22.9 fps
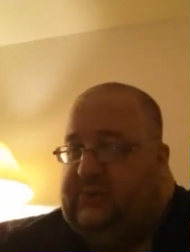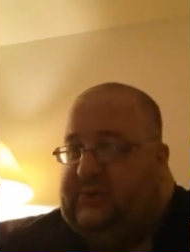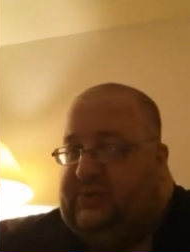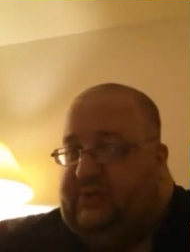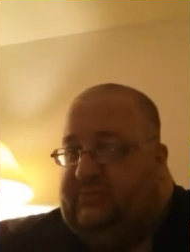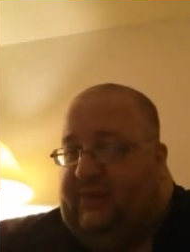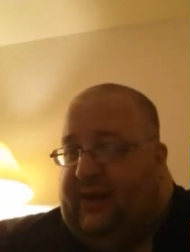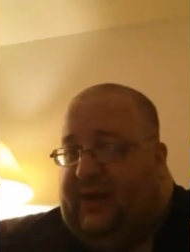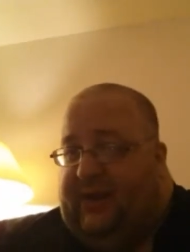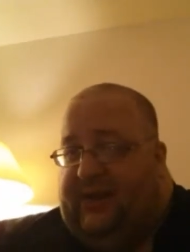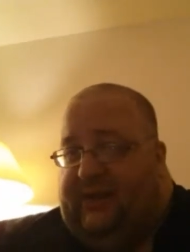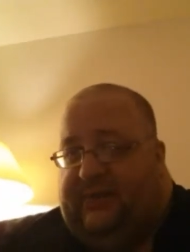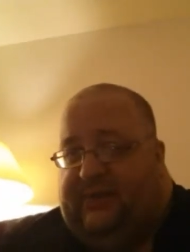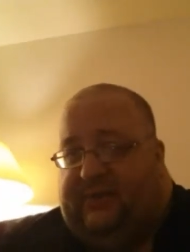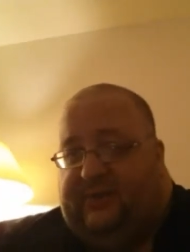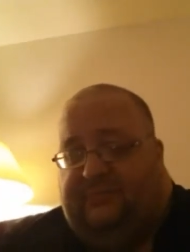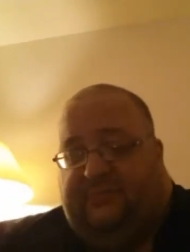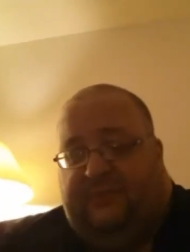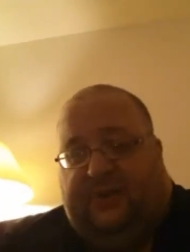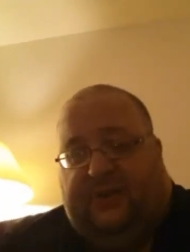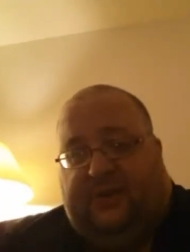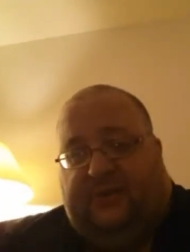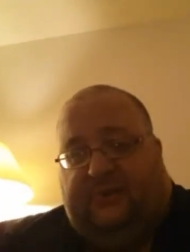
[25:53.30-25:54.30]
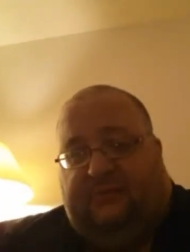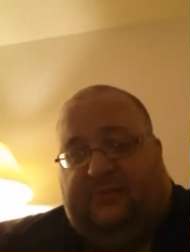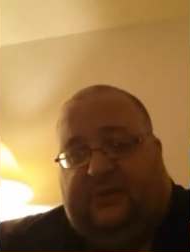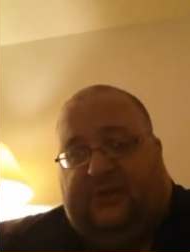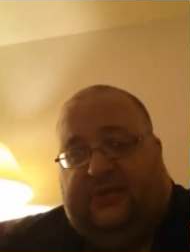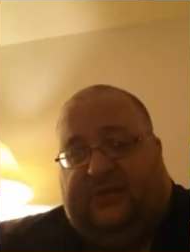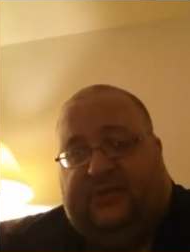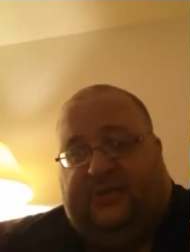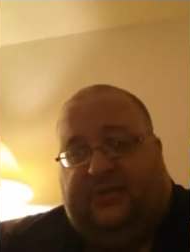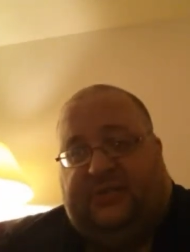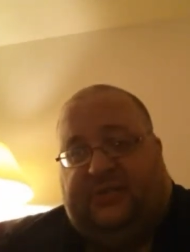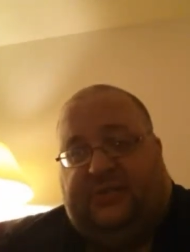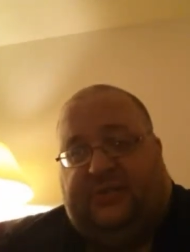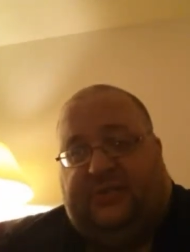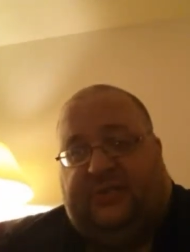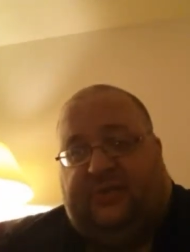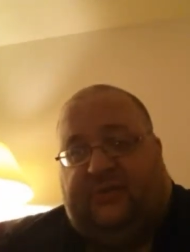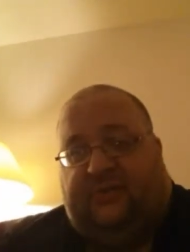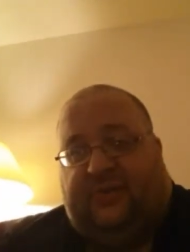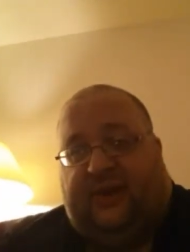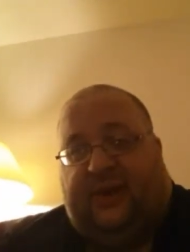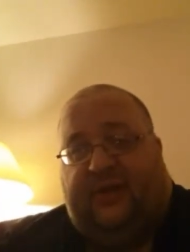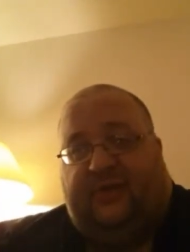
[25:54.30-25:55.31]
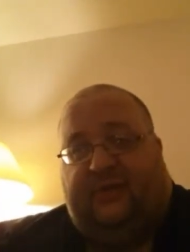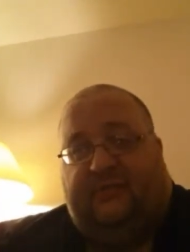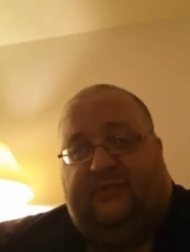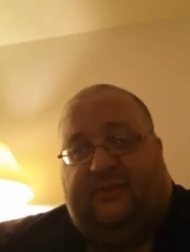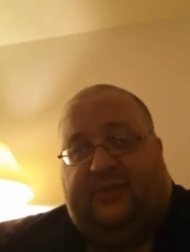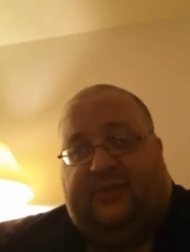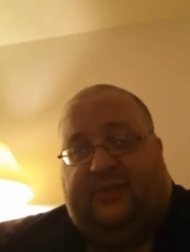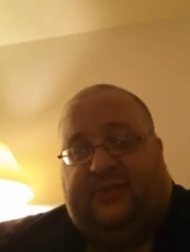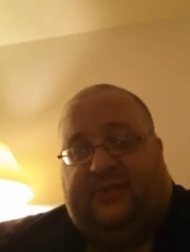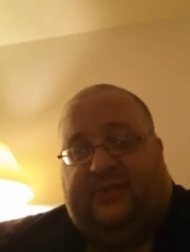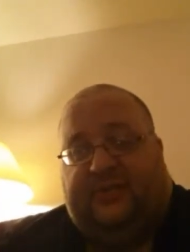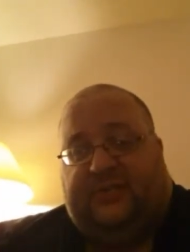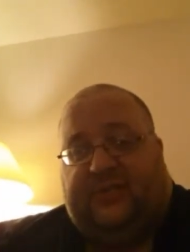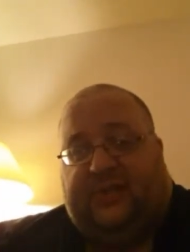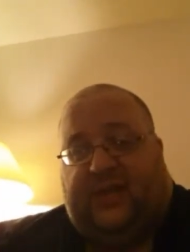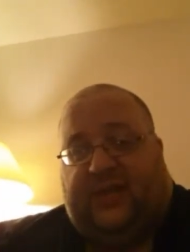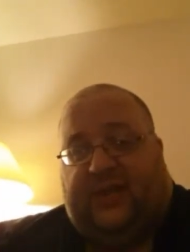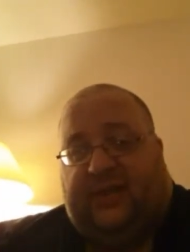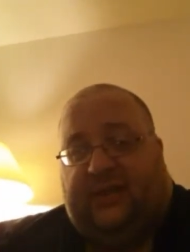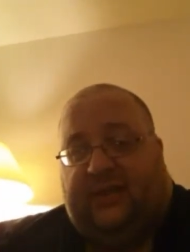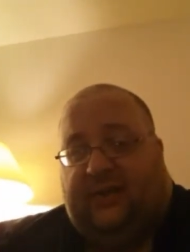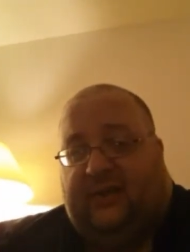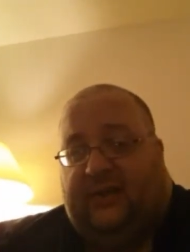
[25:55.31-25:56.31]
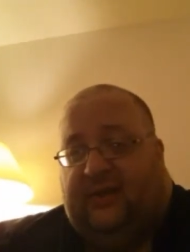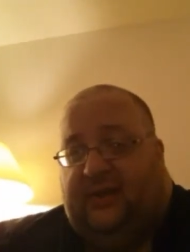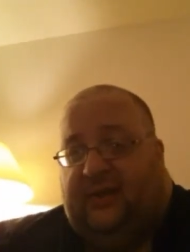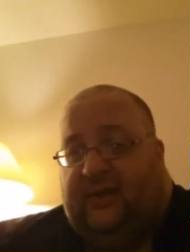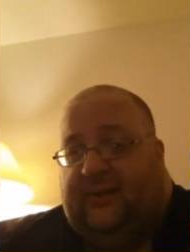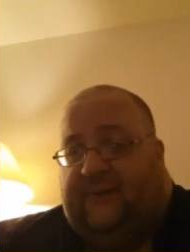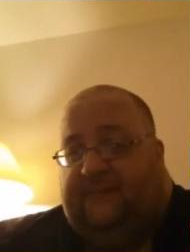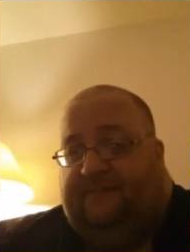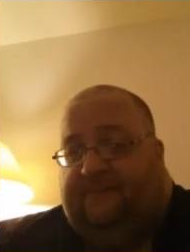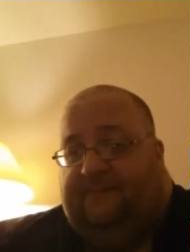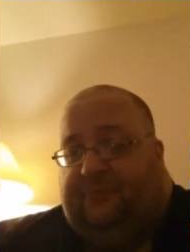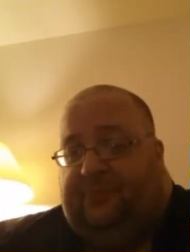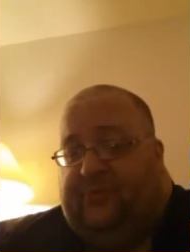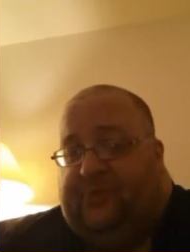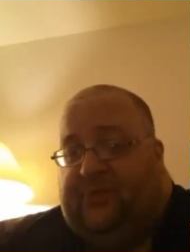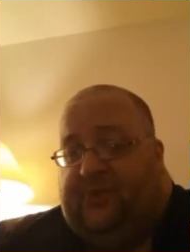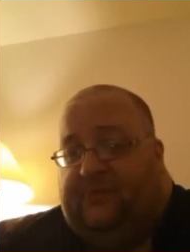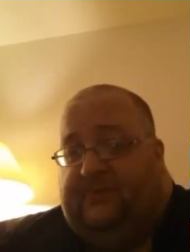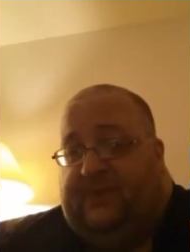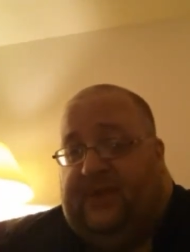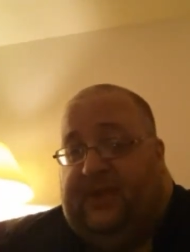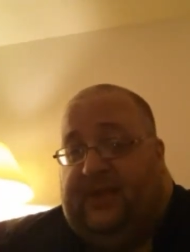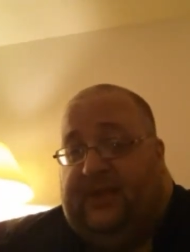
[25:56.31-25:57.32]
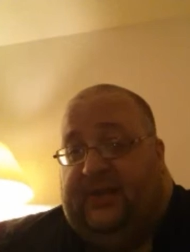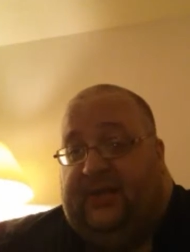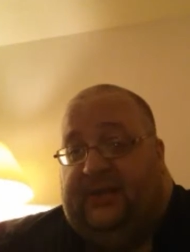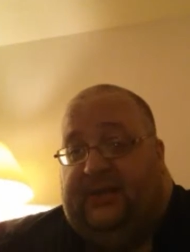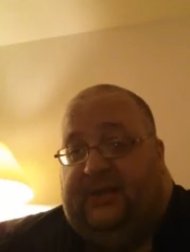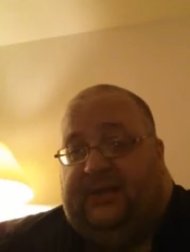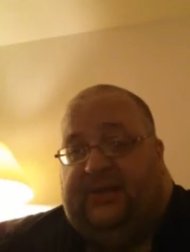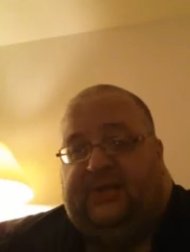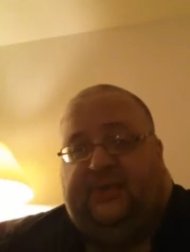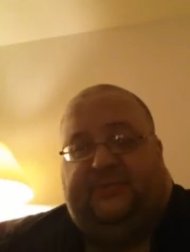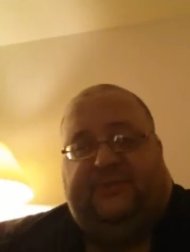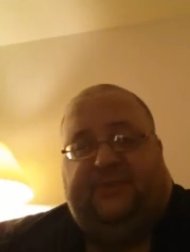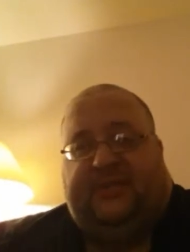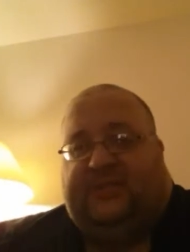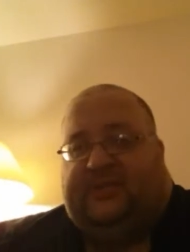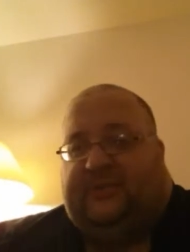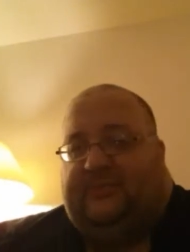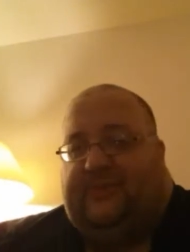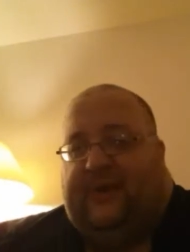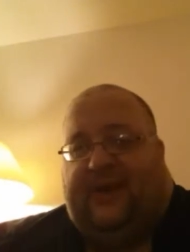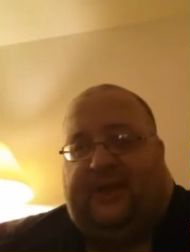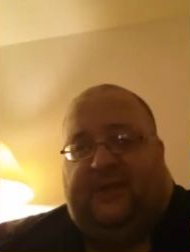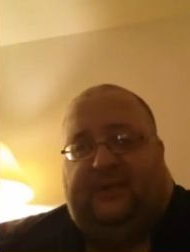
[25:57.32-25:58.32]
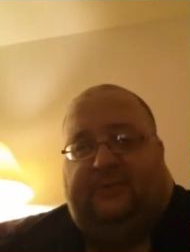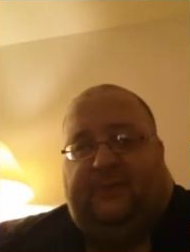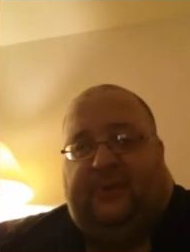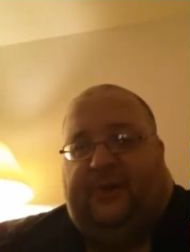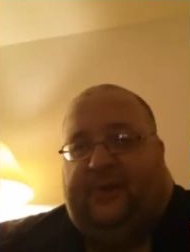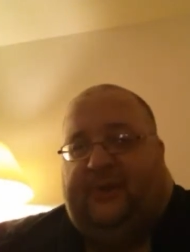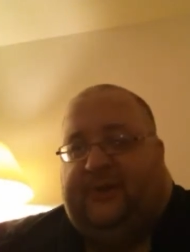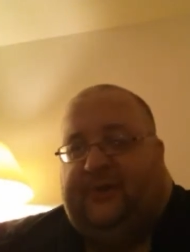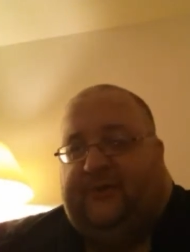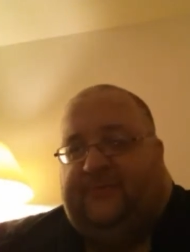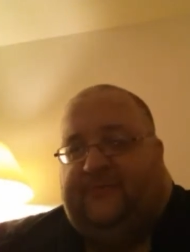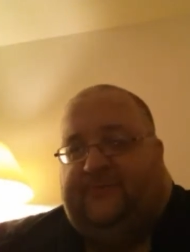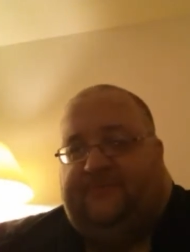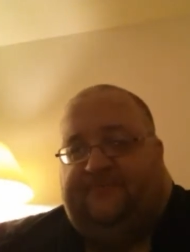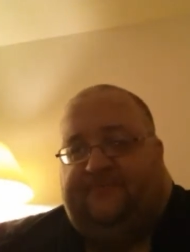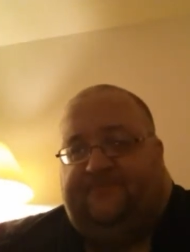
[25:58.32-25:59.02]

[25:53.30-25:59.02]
somebody that's been in the business and around the business like Tamina, it just makes the match better.